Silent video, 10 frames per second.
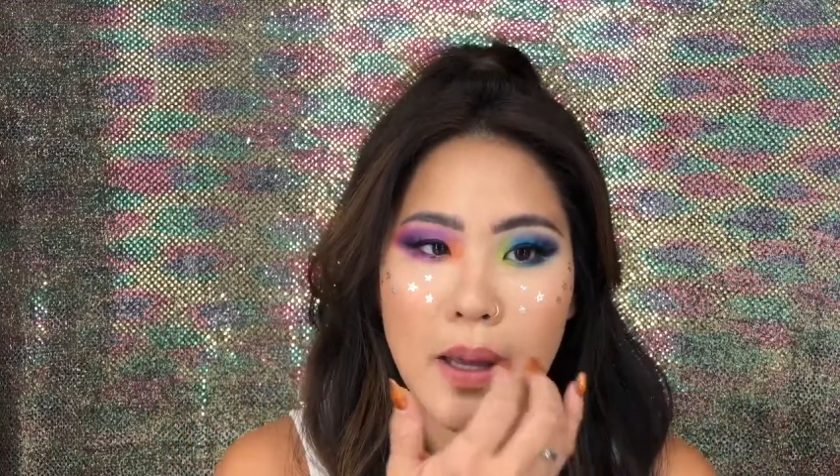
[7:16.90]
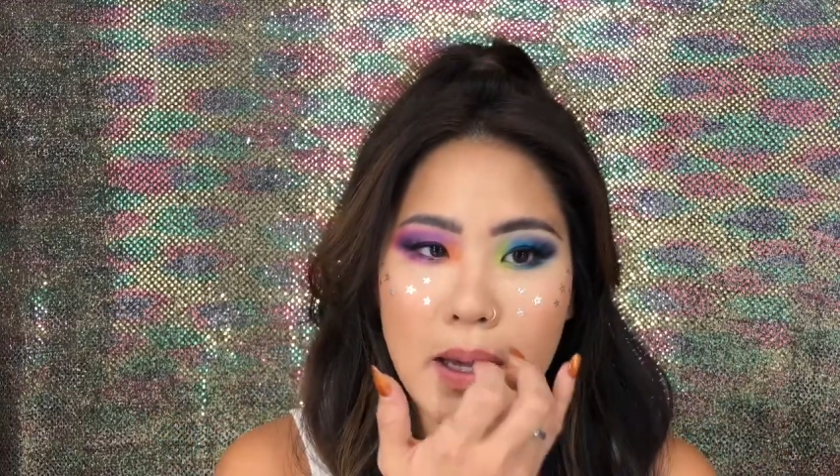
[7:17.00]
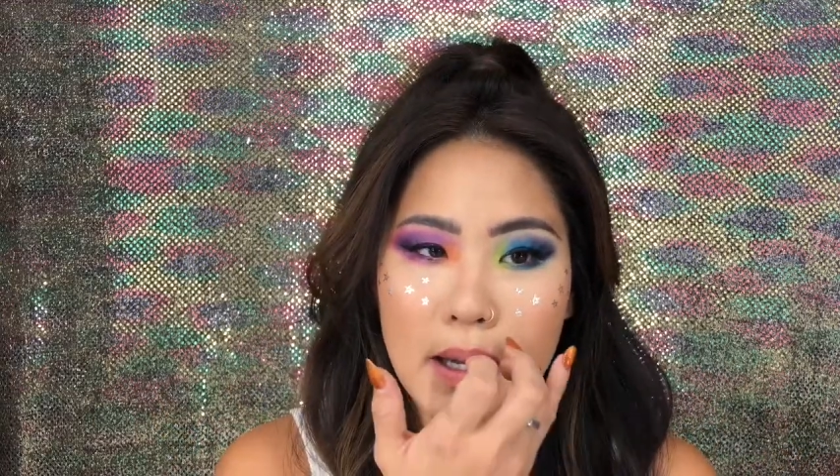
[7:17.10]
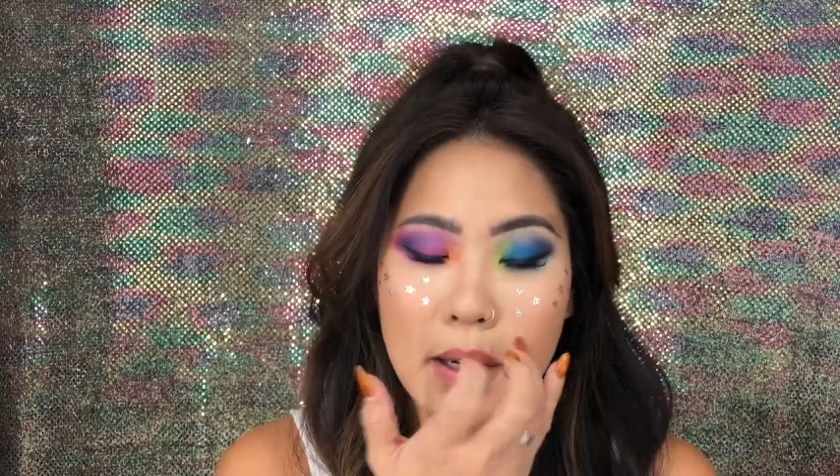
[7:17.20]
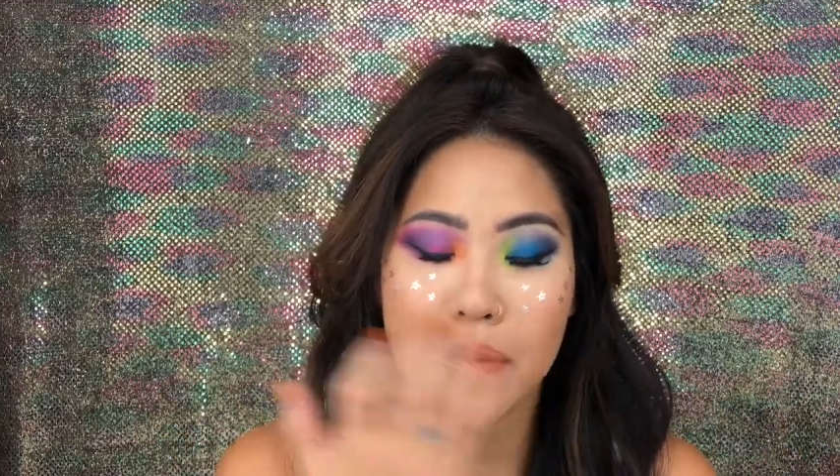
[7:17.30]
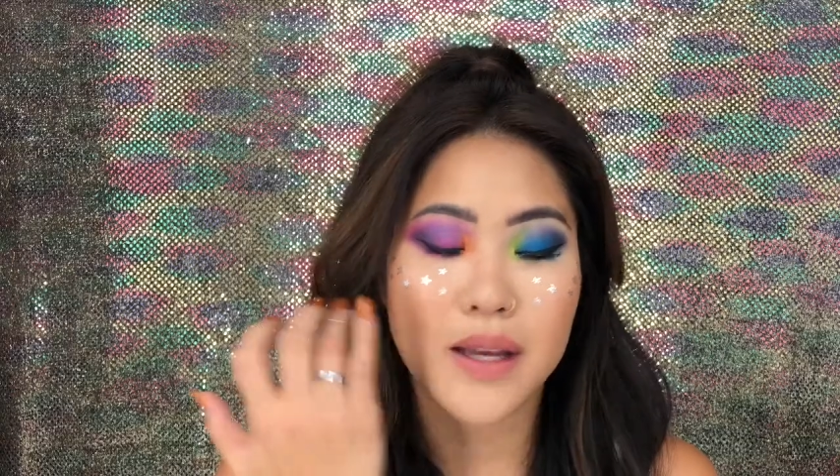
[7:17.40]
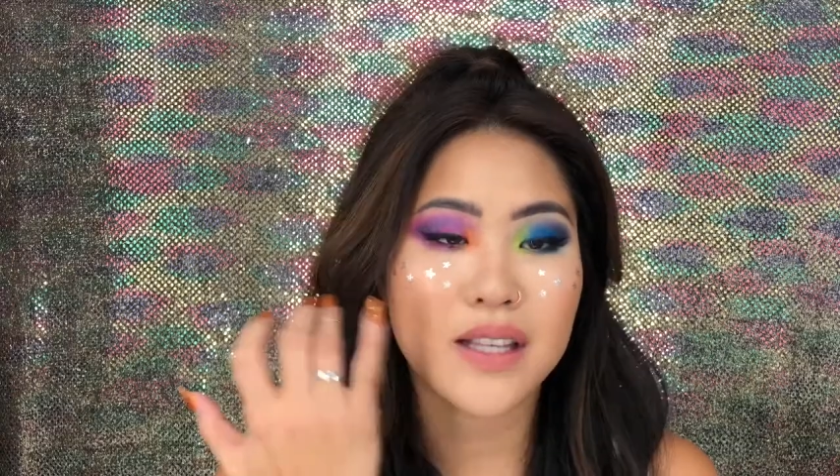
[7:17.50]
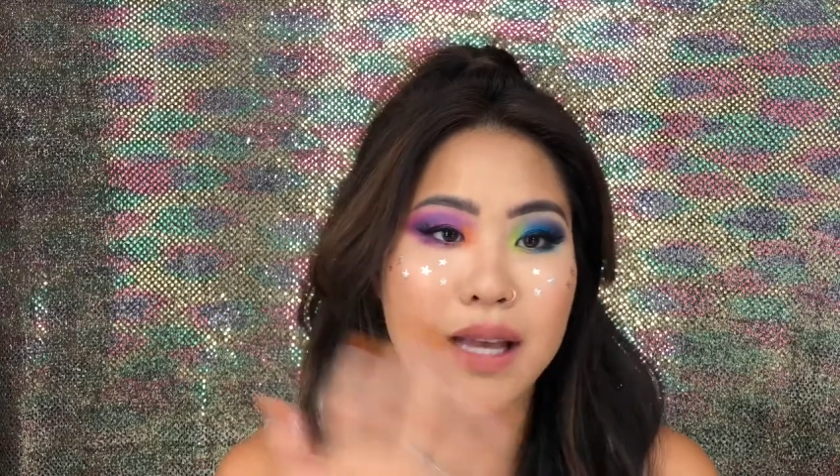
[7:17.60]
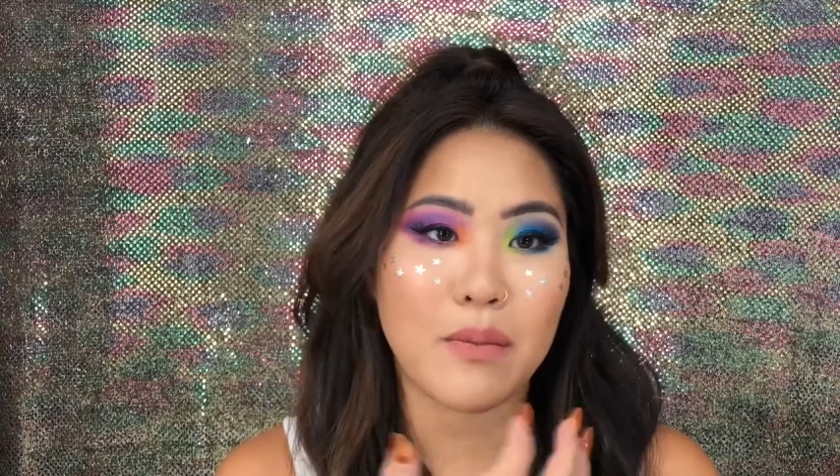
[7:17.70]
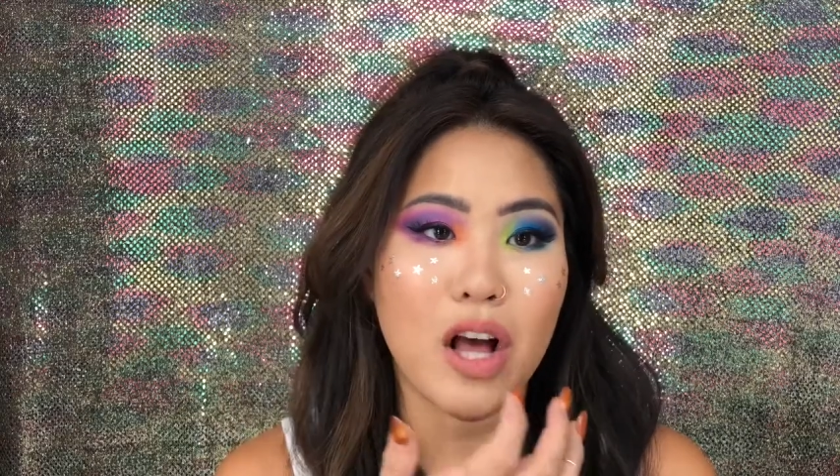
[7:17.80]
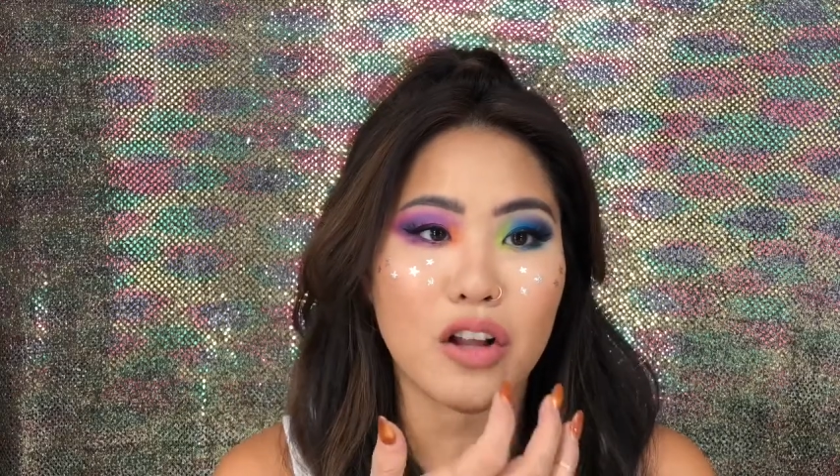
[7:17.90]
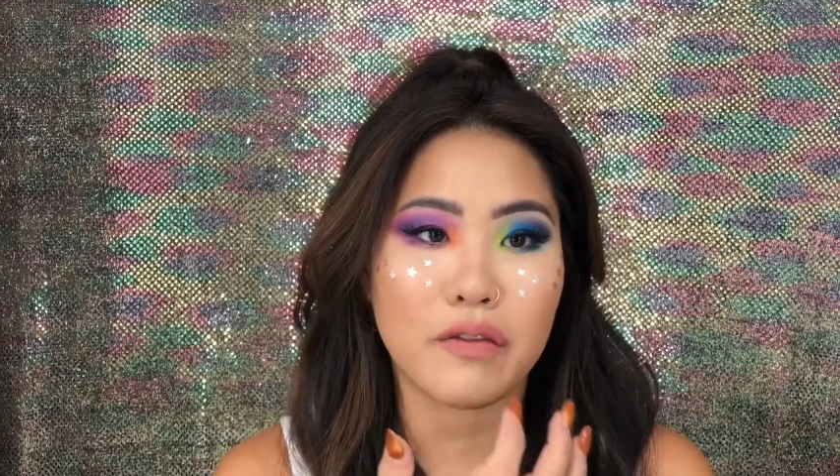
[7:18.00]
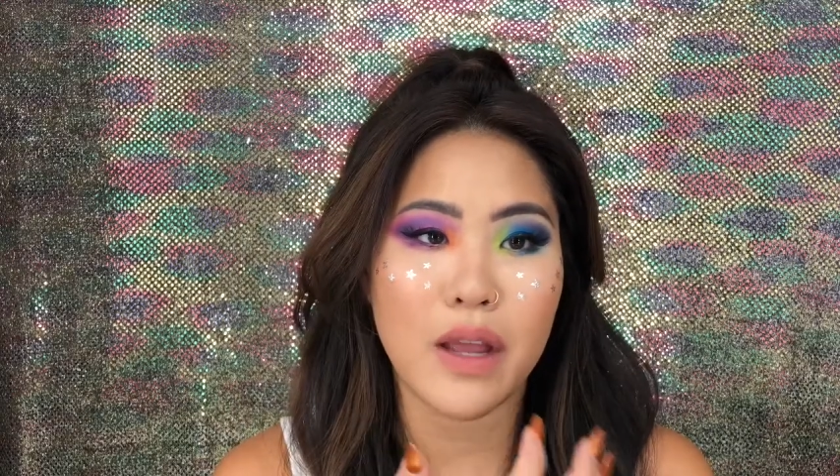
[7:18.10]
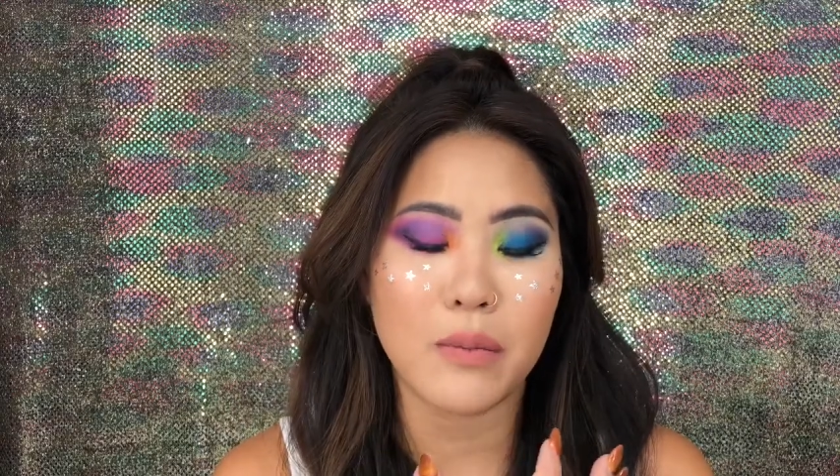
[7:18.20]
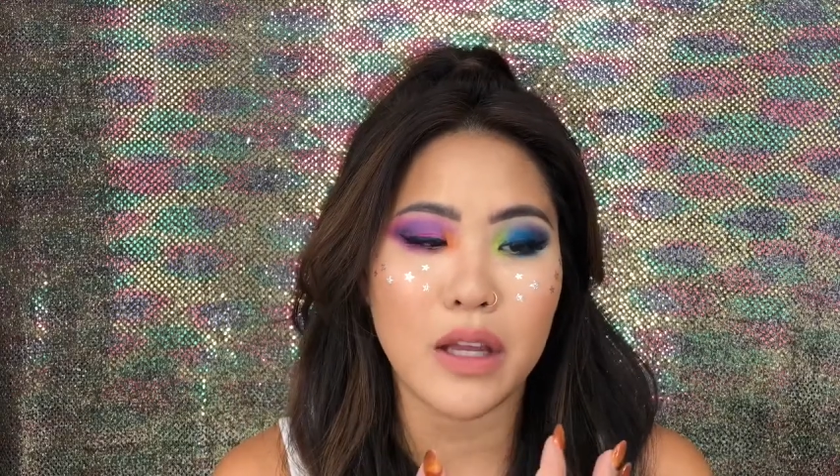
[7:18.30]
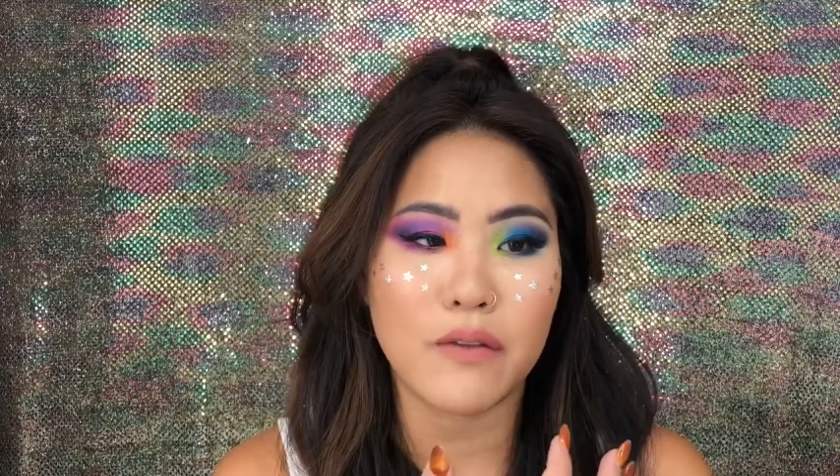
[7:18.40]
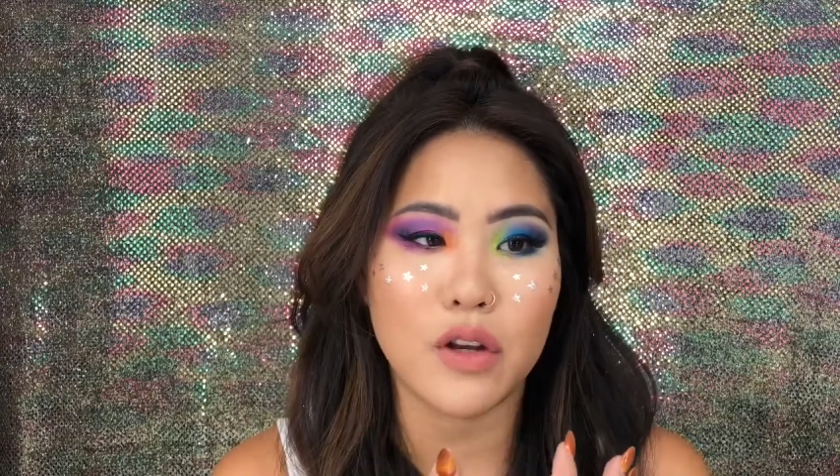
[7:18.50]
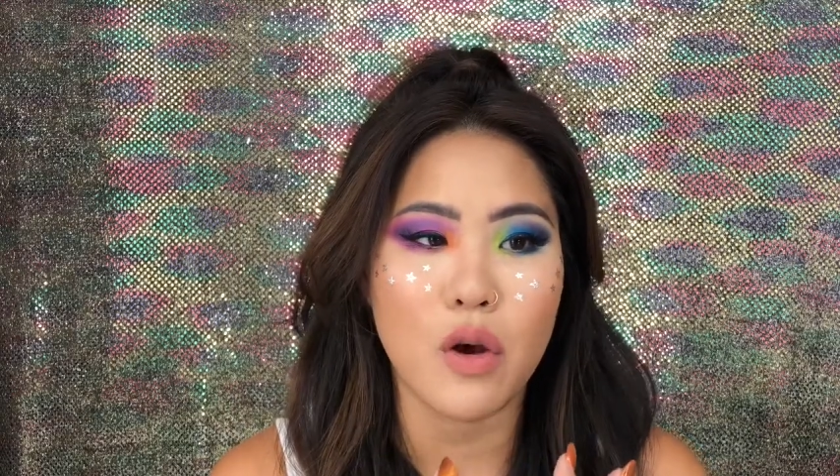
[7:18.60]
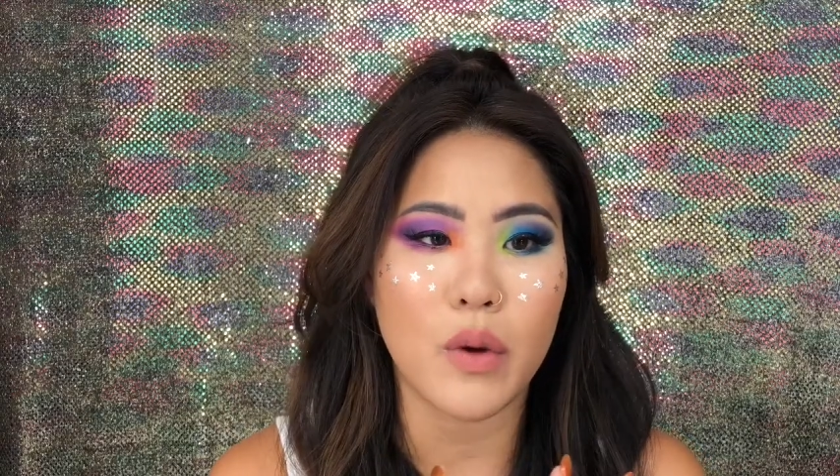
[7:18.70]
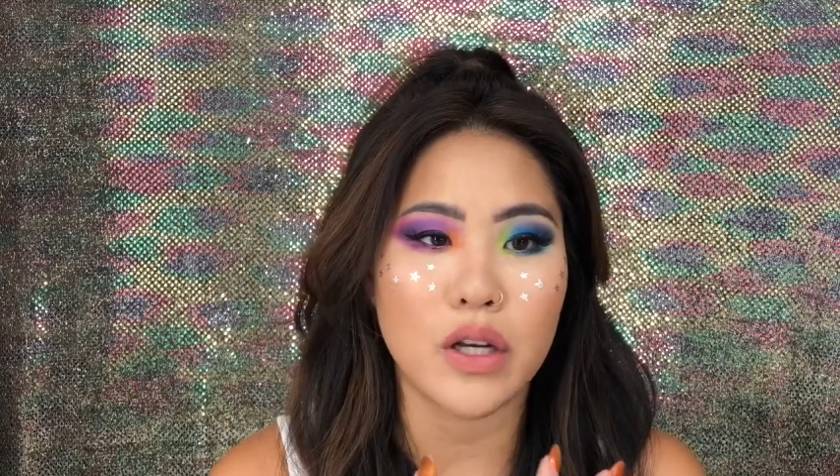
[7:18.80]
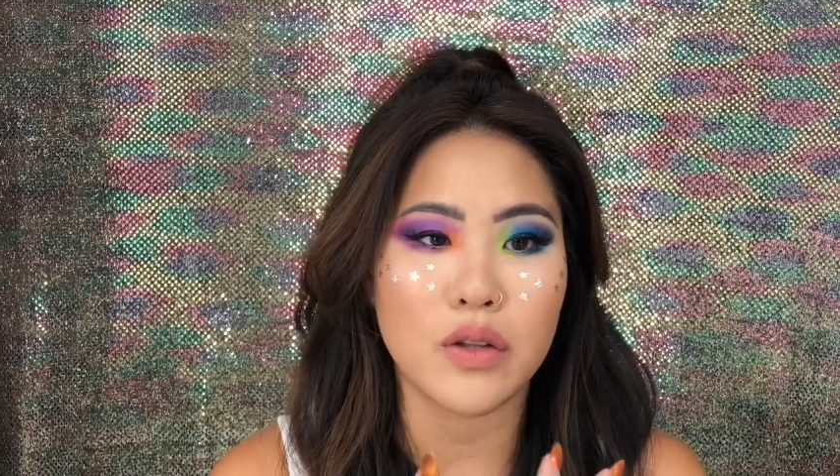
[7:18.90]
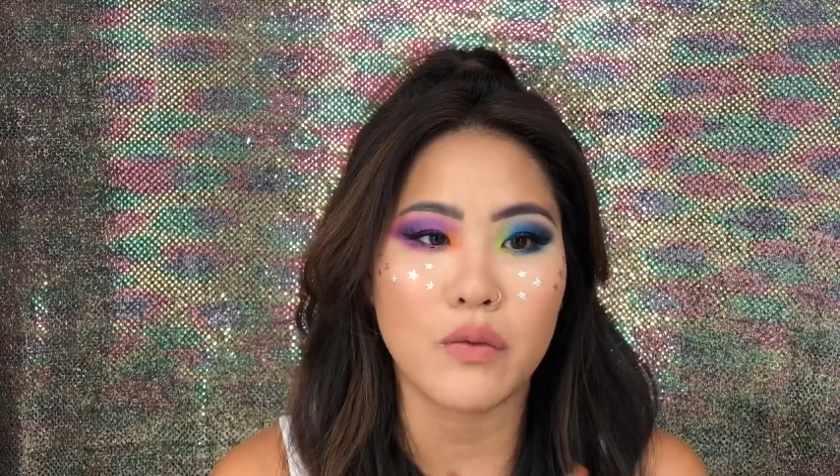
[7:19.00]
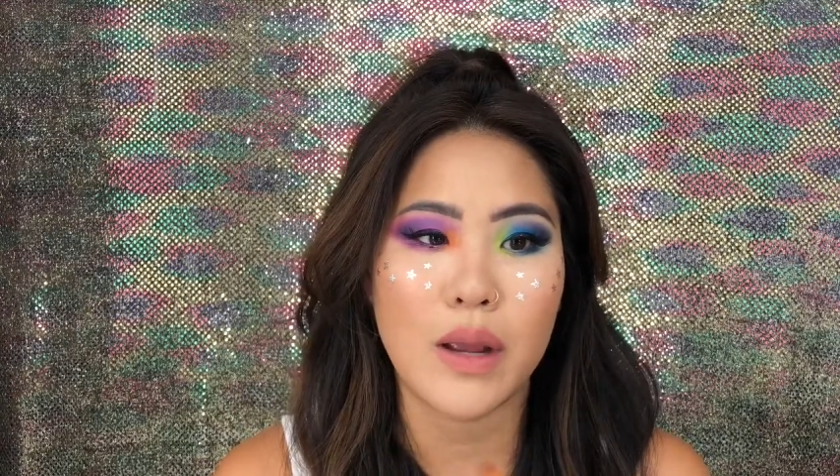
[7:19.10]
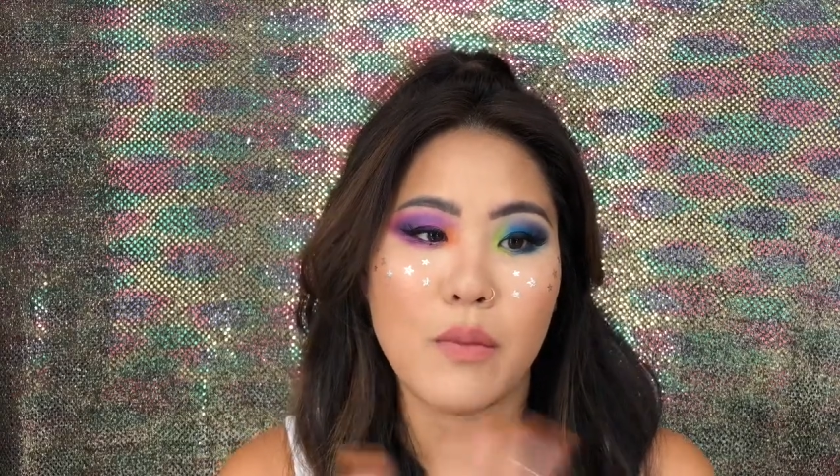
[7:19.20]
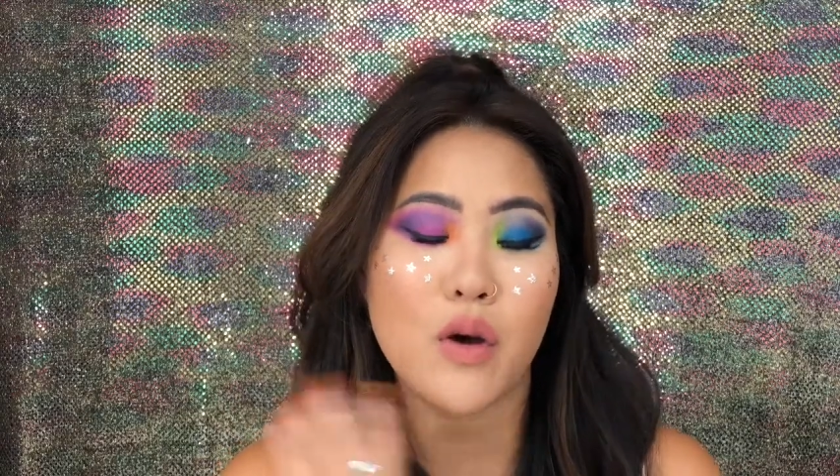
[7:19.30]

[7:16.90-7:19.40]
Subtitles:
you know, in the same color family if you don't want to do the rainbow,